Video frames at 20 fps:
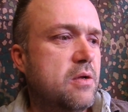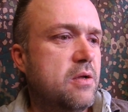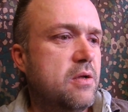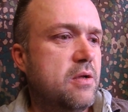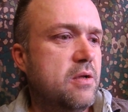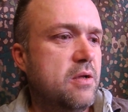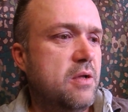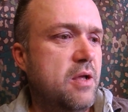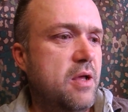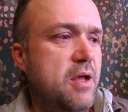
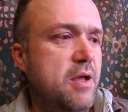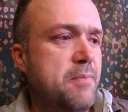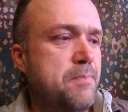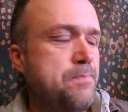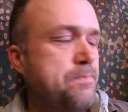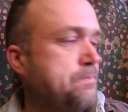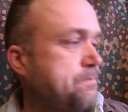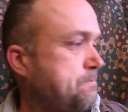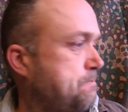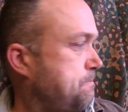
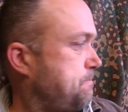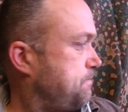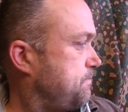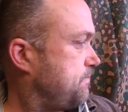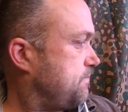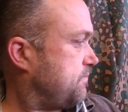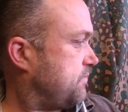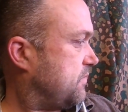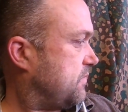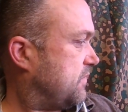
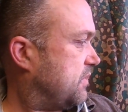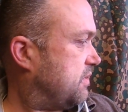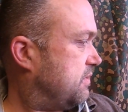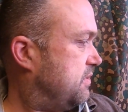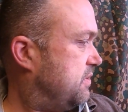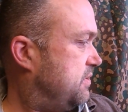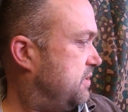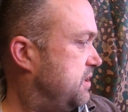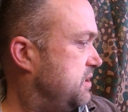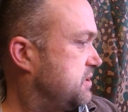
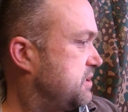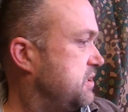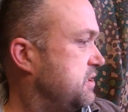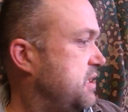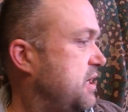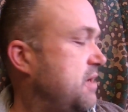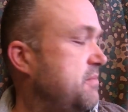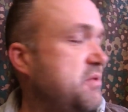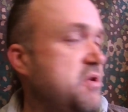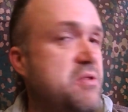These can
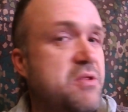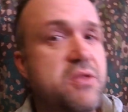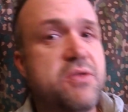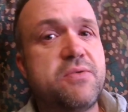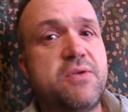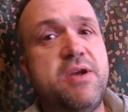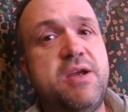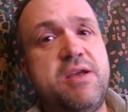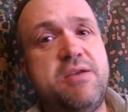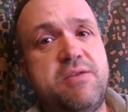come in
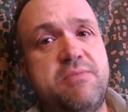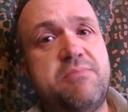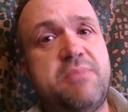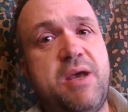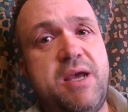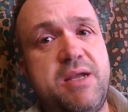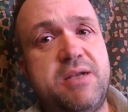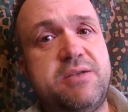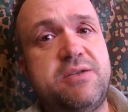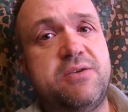three
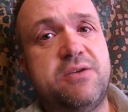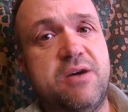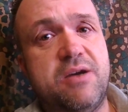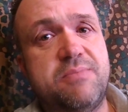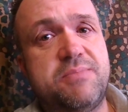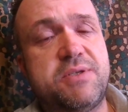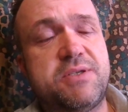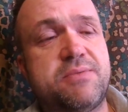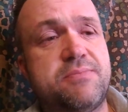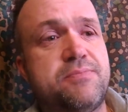main
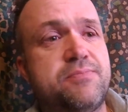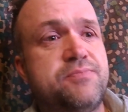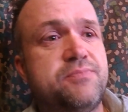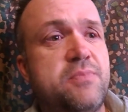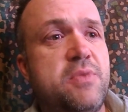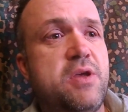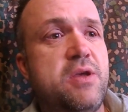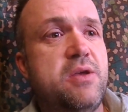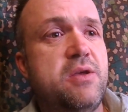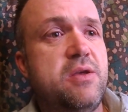types.
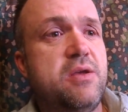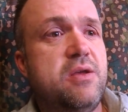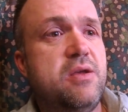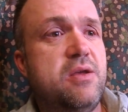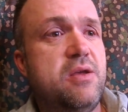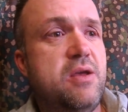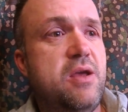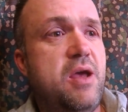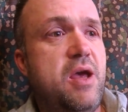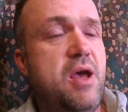
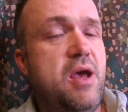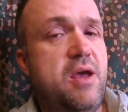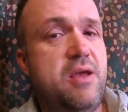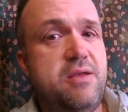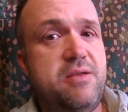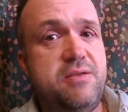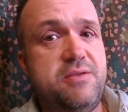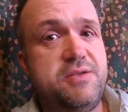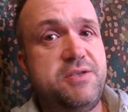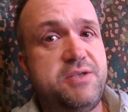
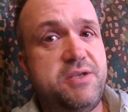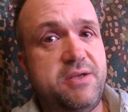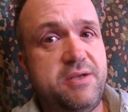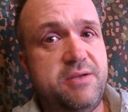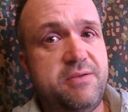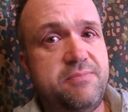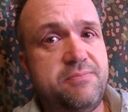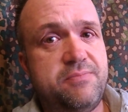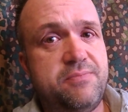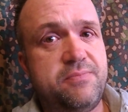It's
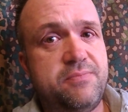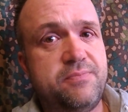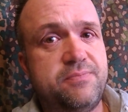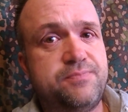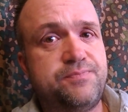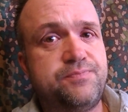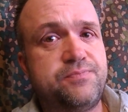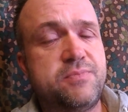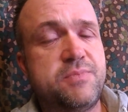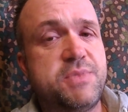your
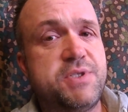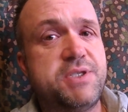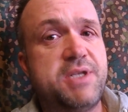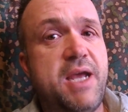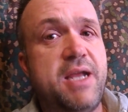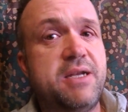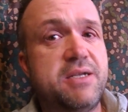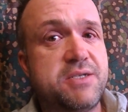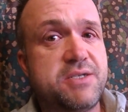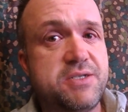
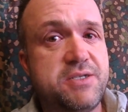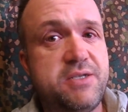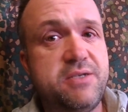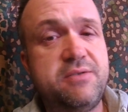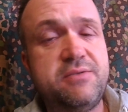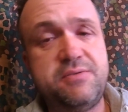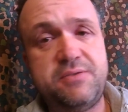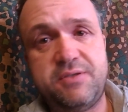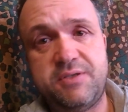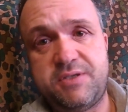stainless
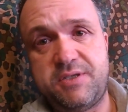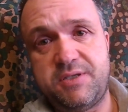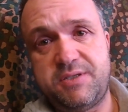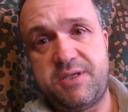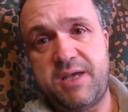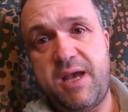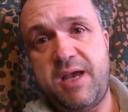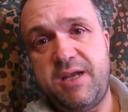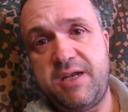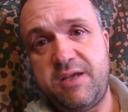steel, your
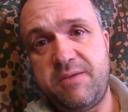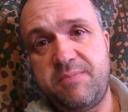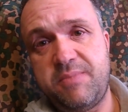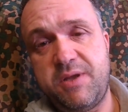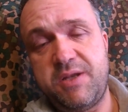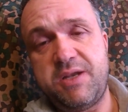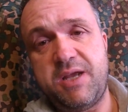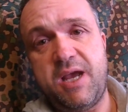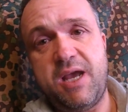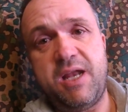titanium
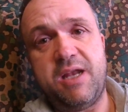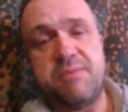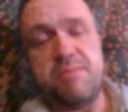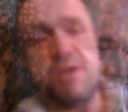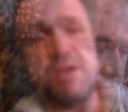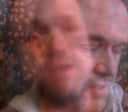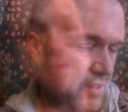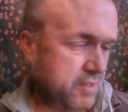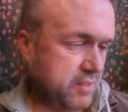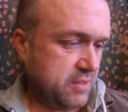and your
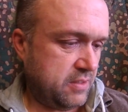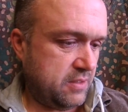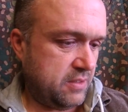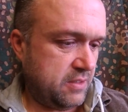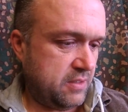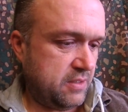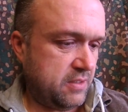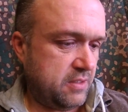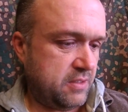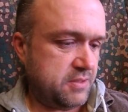aluminium.
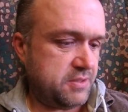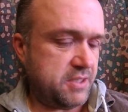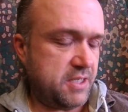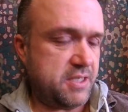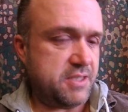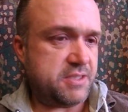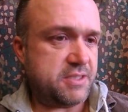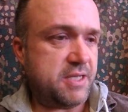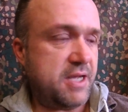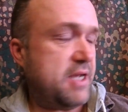So your
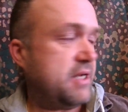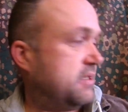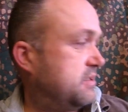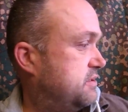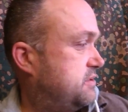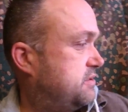stainless